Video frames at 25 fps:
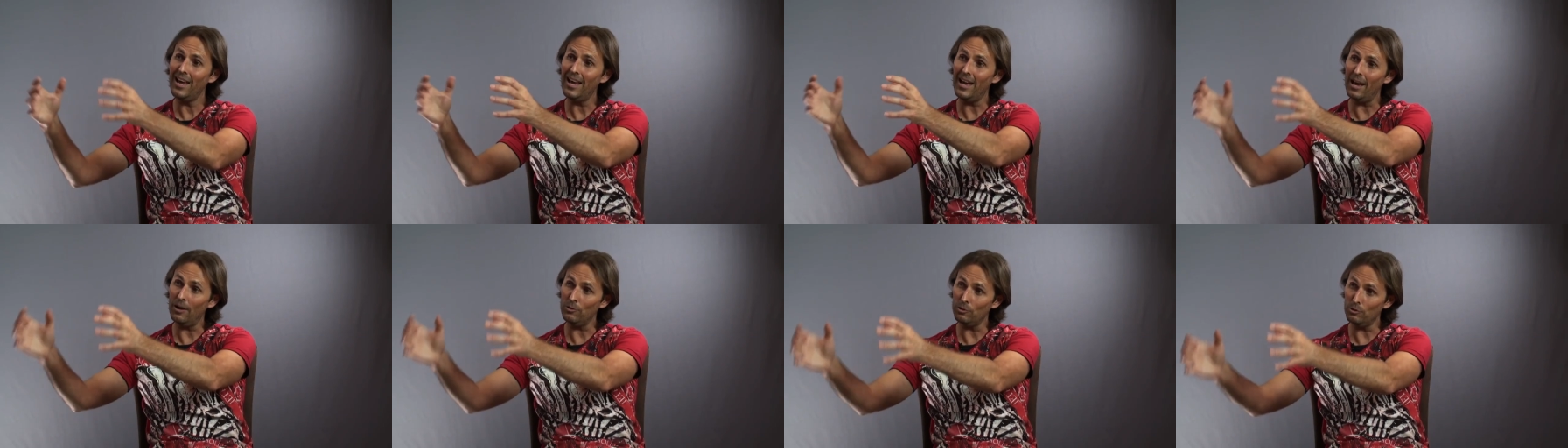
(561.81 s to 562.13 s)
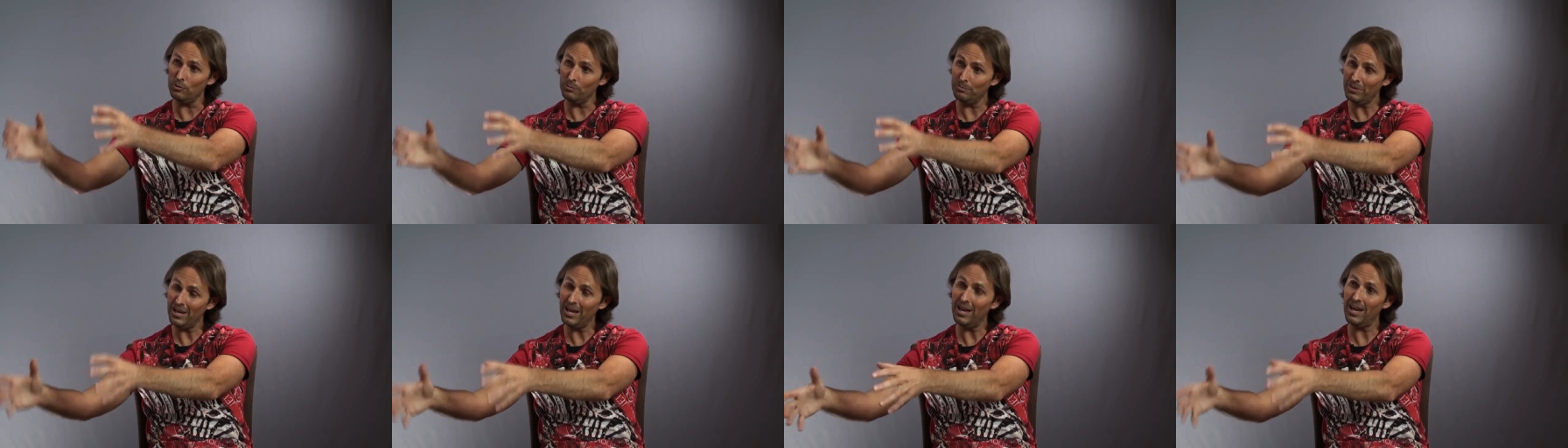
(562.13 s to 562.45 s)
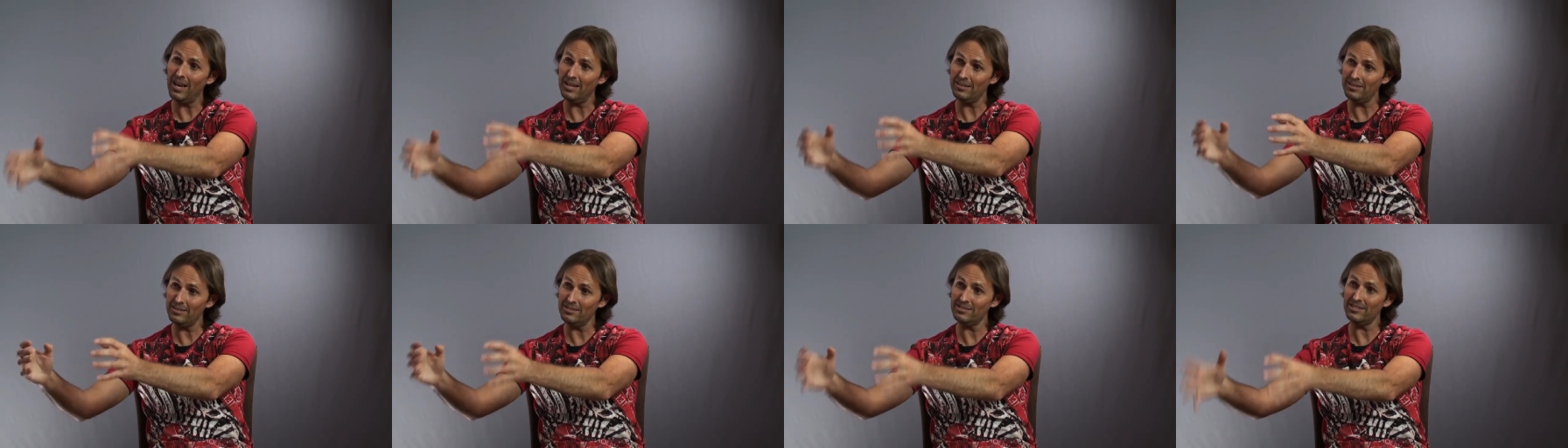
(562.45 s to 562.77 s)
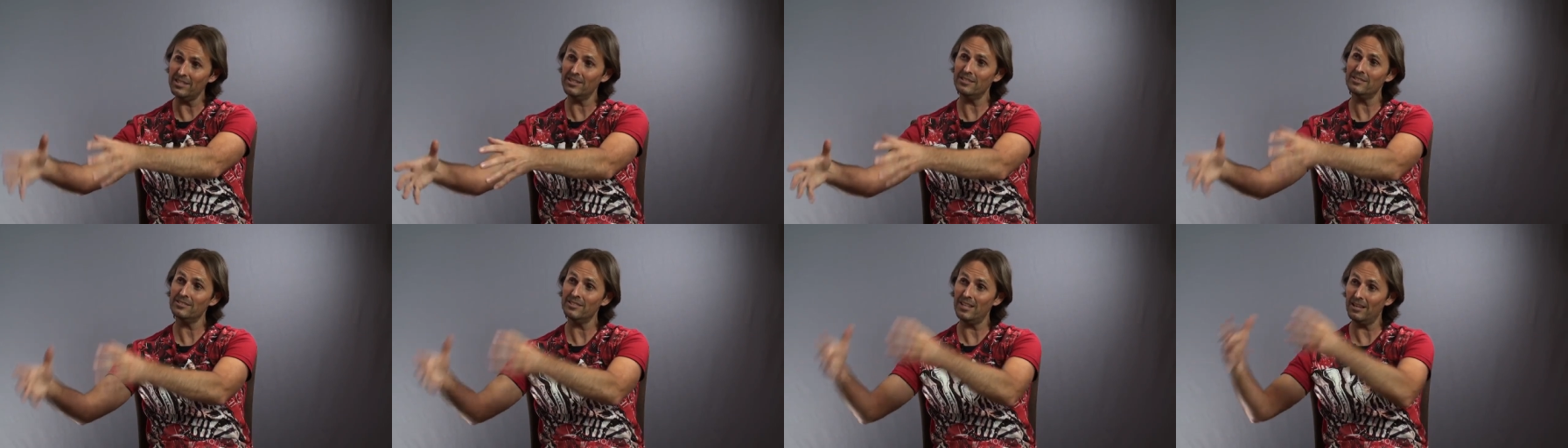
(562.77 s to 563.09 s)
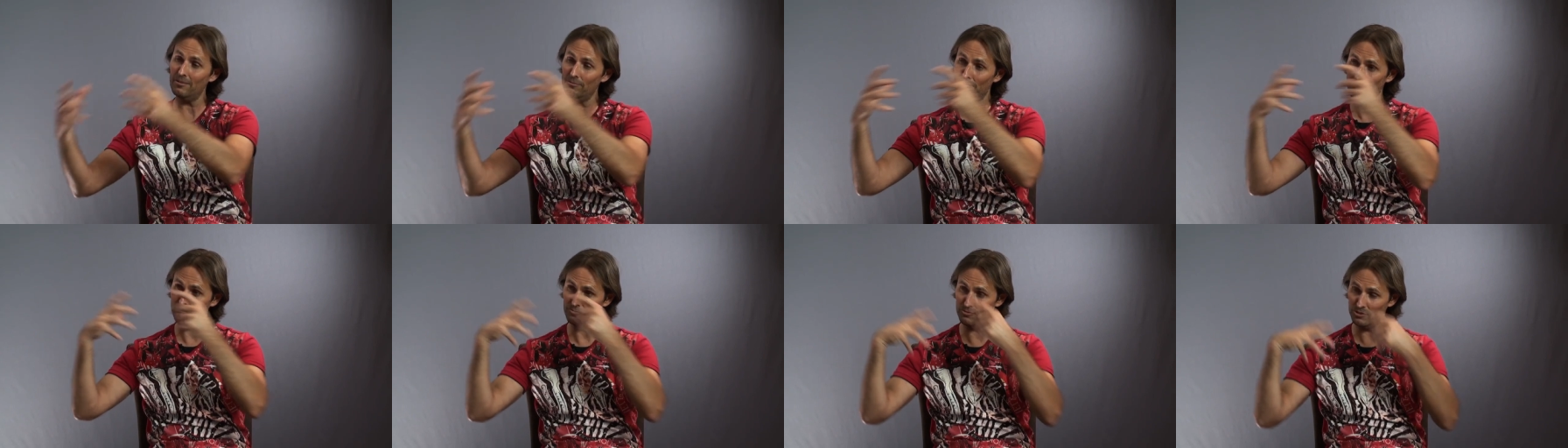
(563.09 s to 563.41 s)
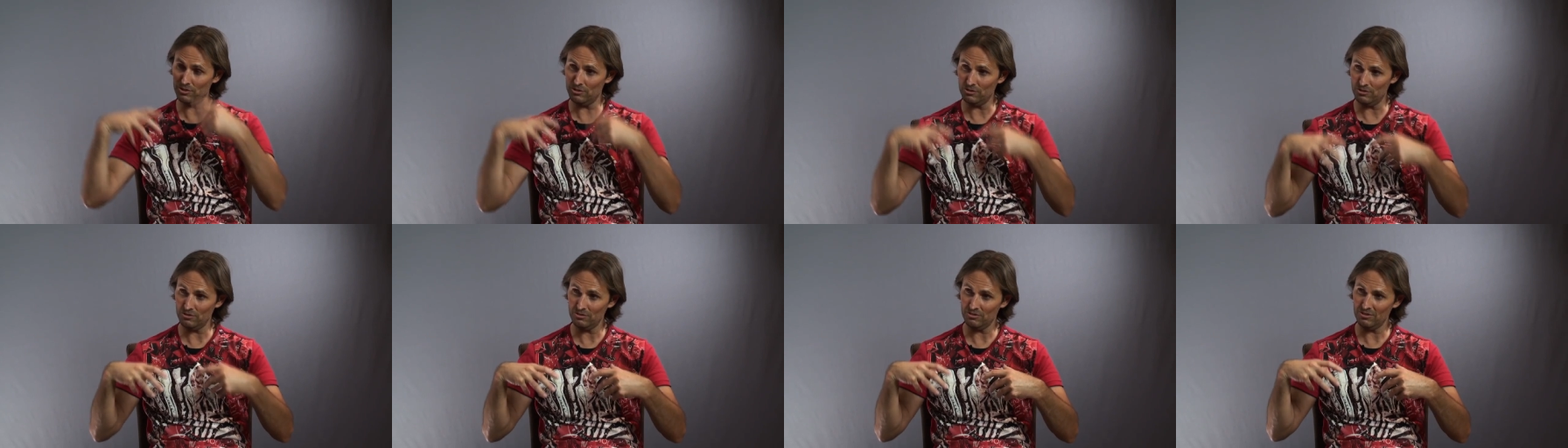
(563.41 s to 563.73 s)
how your partner sees love of
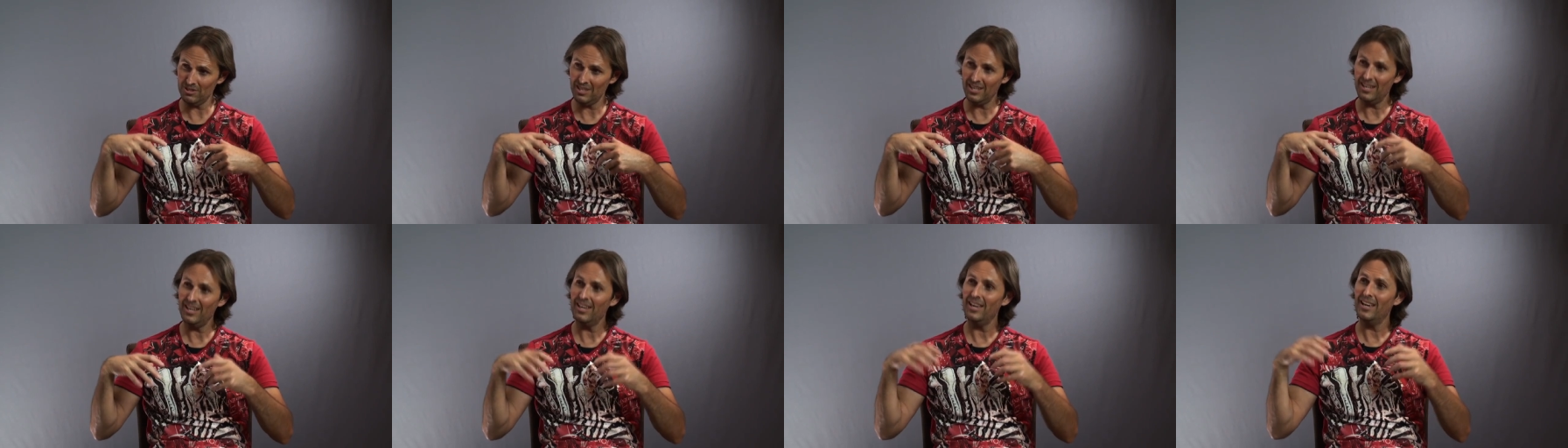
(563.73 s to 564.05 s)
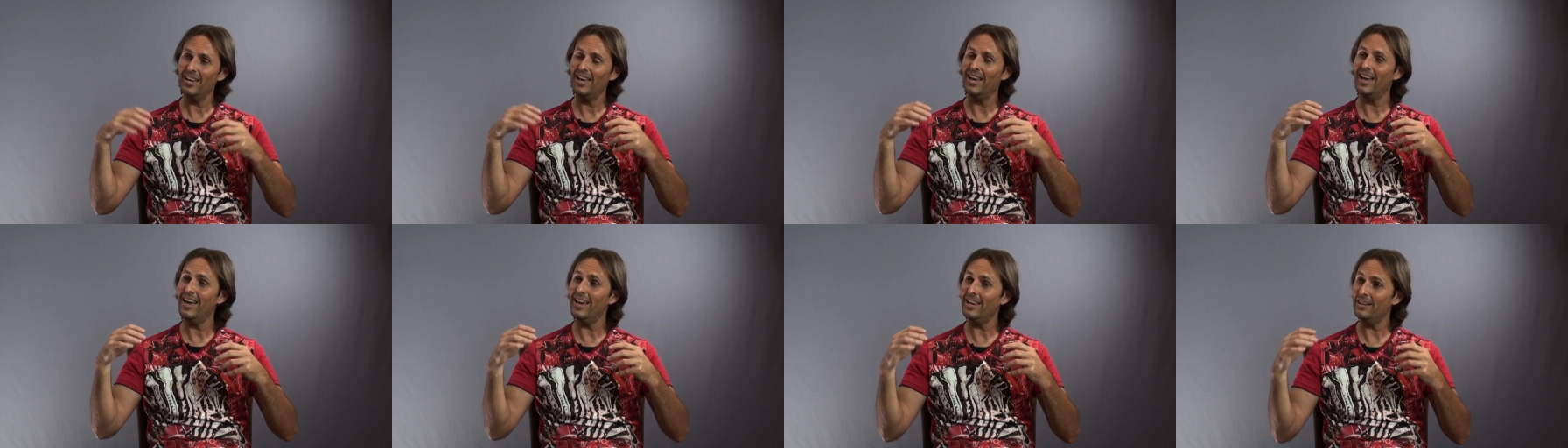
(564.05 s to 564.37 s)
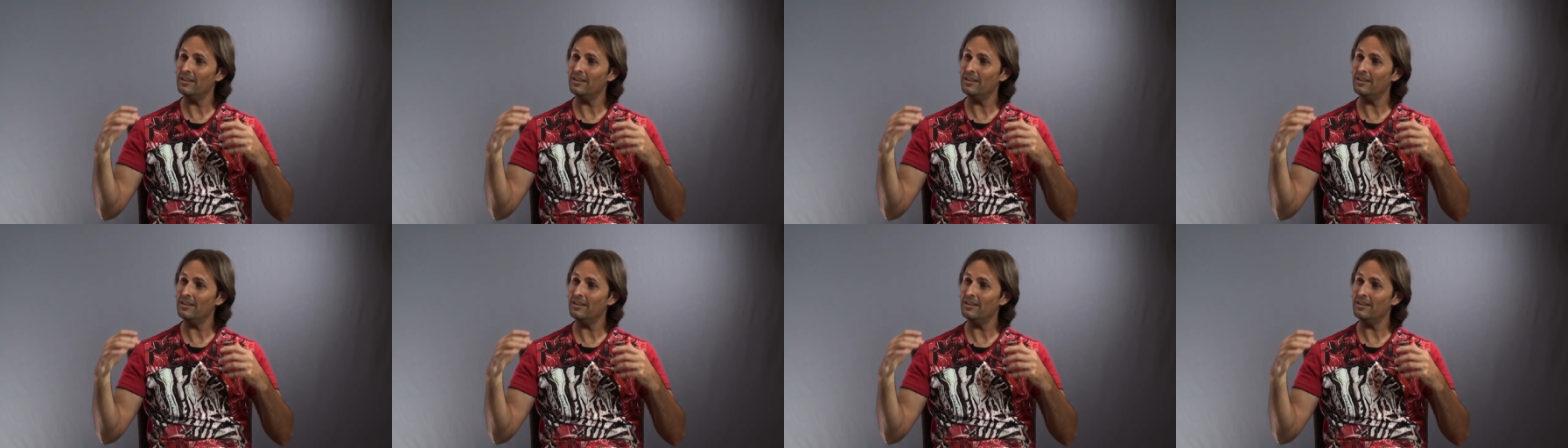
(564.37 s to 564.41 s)
you, mm-hmm.